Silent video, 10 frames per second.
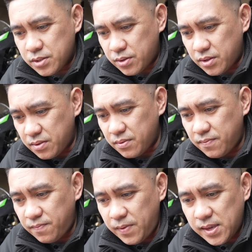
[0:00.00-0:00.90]
or the
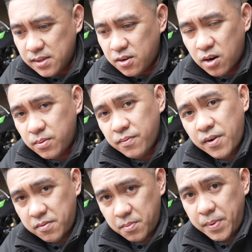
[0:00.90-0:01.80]
fake carbon
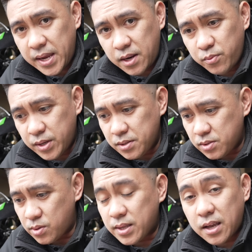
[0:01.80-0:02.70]
fiber painted
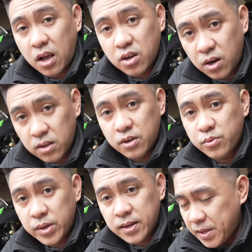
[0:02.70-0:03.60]
ones or like a colored
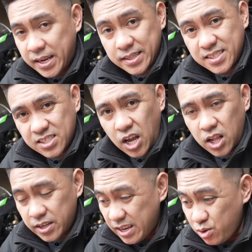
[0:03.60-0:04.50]
one, and it's
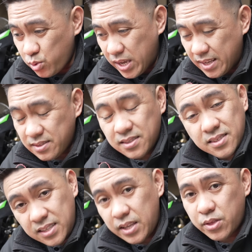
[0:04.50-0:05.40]
solid and you can't
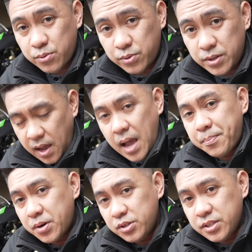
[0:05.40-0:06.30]
see through it. I
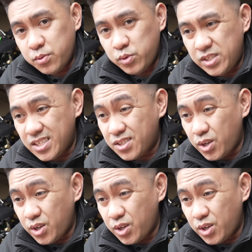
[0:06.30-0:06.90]
personally would just